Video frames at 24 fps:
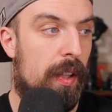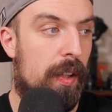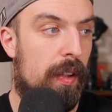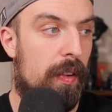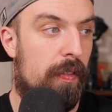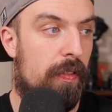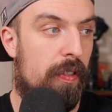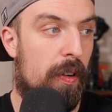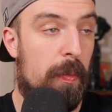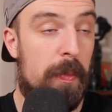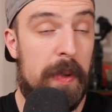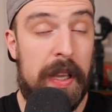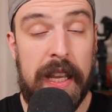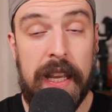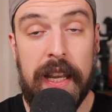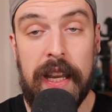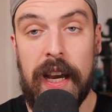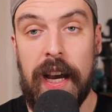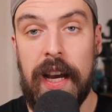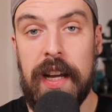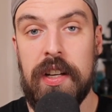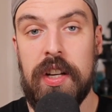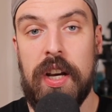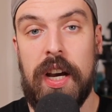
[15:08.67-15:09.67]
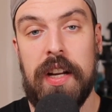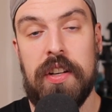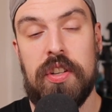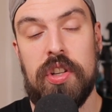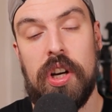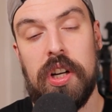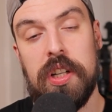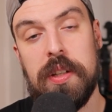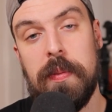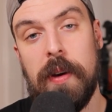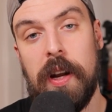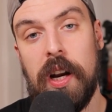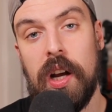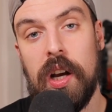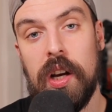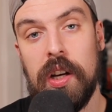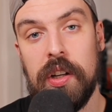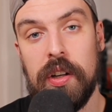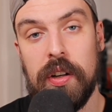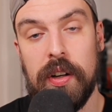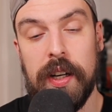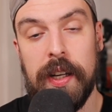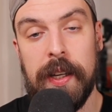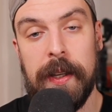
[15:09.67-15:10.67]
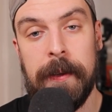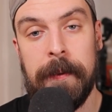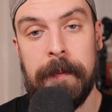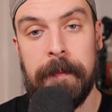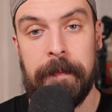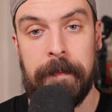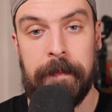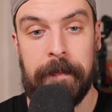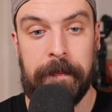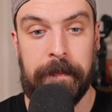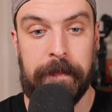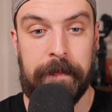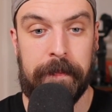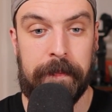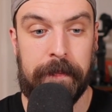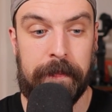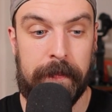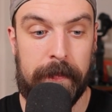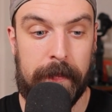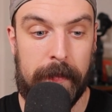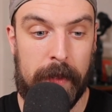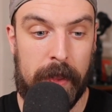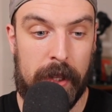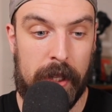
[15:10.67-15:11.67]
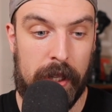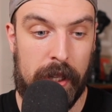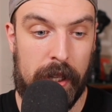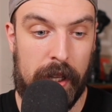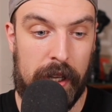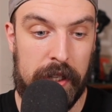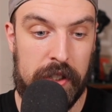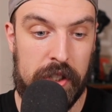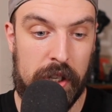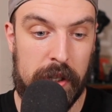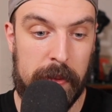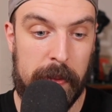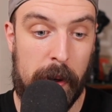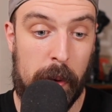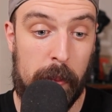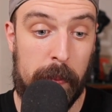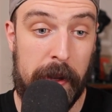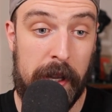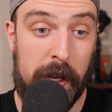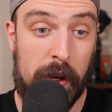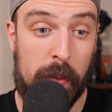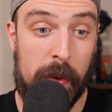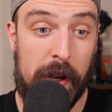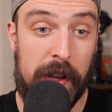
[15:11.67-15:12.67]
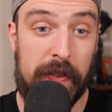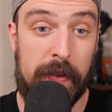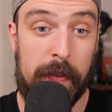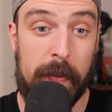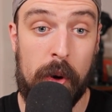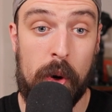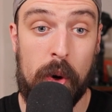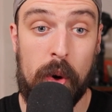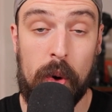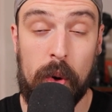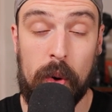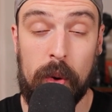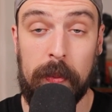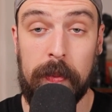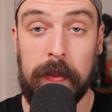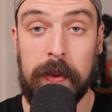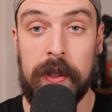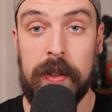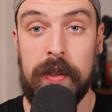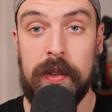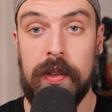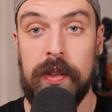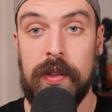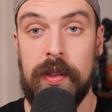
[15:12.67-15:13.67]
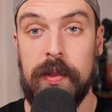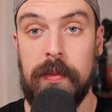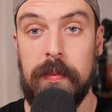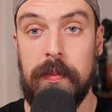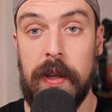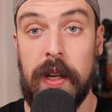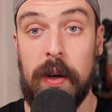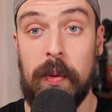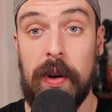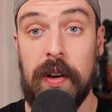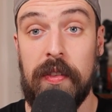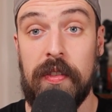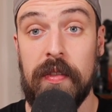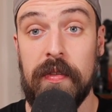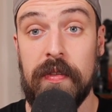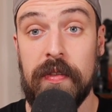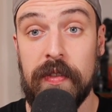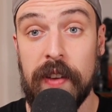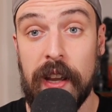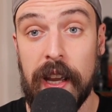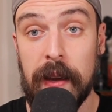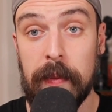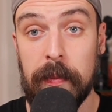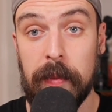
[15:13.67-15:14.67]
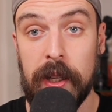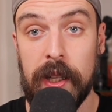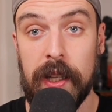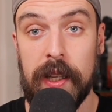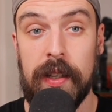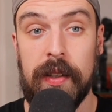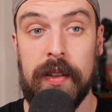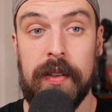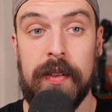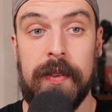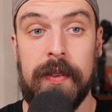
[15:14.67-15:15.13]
for me, I talked about hungry. I talked about being away from home, being away from family.